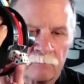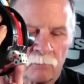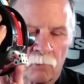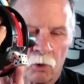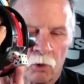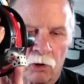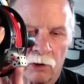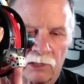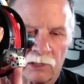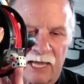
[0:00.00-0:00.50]

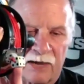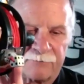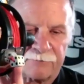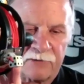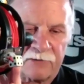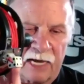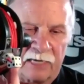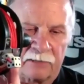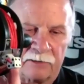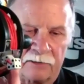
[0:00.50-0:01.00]
or
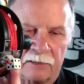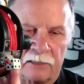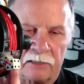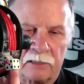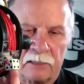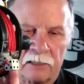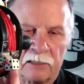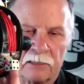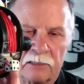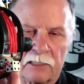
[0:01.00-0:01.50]
left-handed.
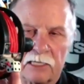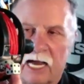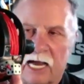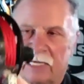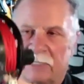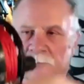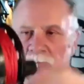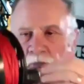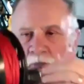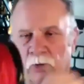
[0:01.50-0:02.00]

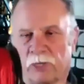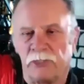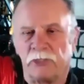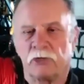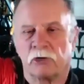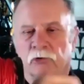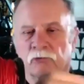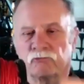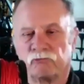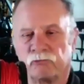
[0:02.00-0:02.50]
And when
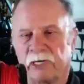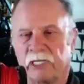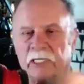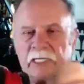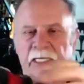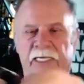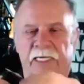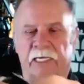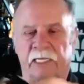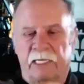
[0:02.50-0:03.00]
you're
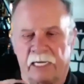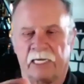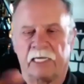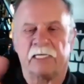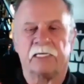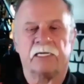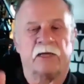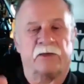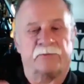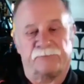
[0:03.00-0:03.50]
reeling it
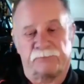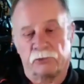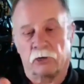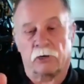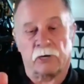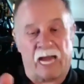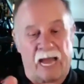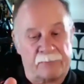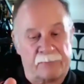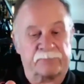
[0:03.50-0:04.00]
in, if you
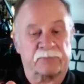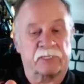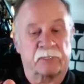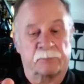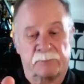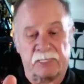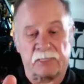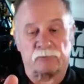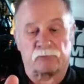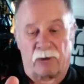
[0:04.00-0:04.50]
happen to
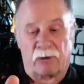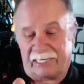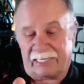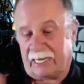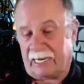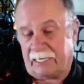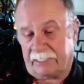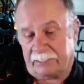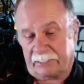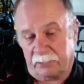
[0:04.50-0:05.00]
be
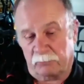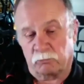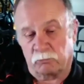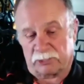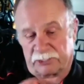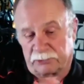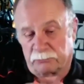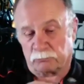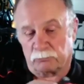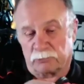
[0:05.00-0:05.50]
right-handed,
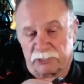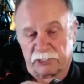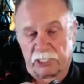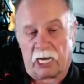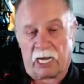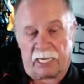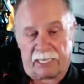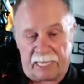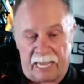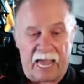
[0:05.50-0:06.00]
which
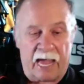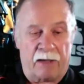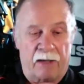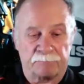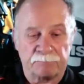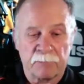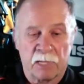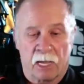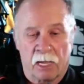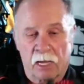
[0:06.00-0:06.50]
I
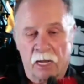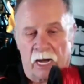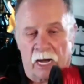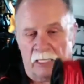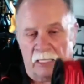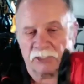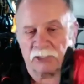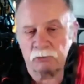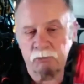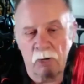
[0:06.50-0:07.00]
am,
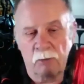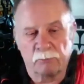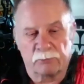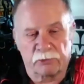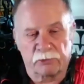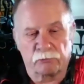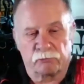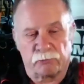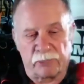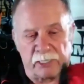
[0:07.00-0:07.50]
I'll swim with
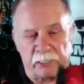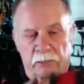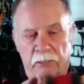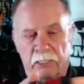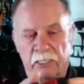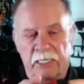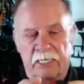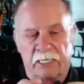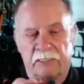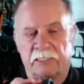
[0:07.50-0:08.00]
the reel
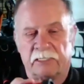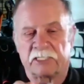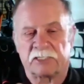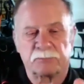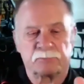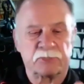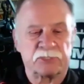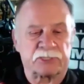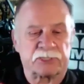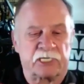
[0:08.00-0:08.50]
in this
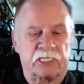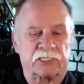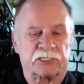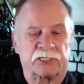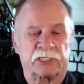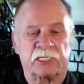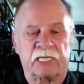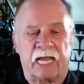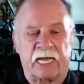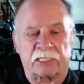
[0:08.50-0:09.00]

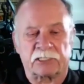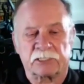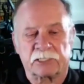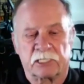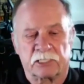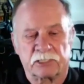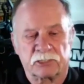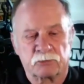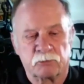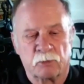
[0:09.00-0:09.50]
position. Actually,
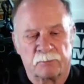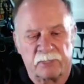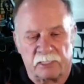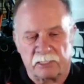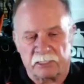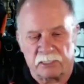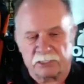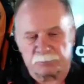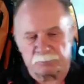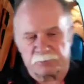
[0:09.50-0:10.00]
I'll swim it in
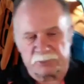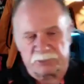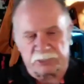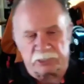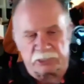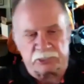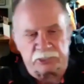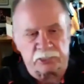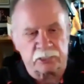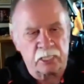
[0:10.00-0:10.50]
this
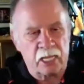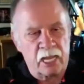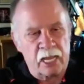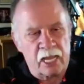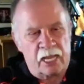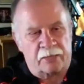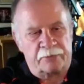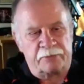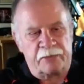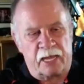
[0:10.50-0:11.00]
position,
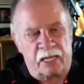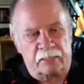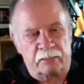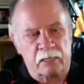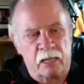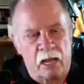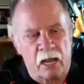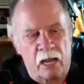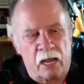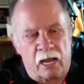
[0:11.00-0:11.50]
and
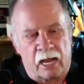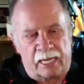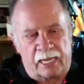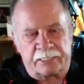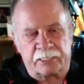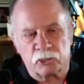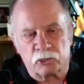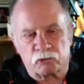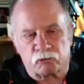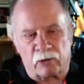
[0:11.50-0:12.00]
then I
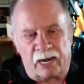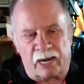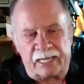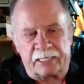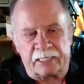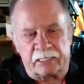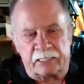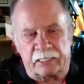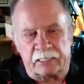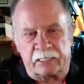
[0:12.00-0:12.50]
can crank
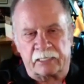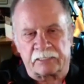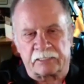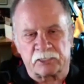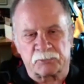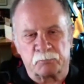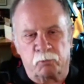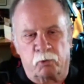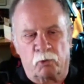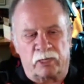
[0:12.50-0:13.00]
it in at
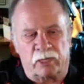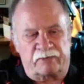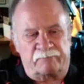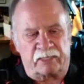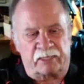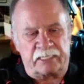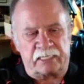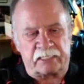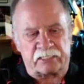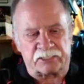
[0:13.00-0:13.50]
this point. If I
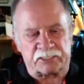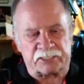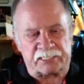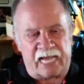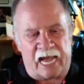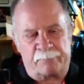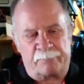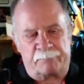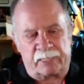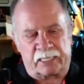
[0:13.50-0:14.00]
need to
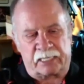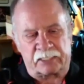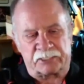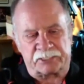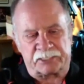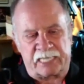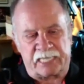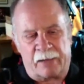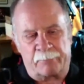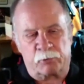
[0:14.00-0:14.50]
stop, I can
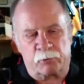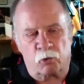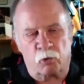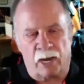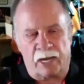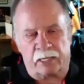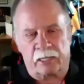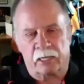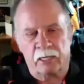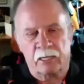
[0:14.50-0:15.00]
stop quick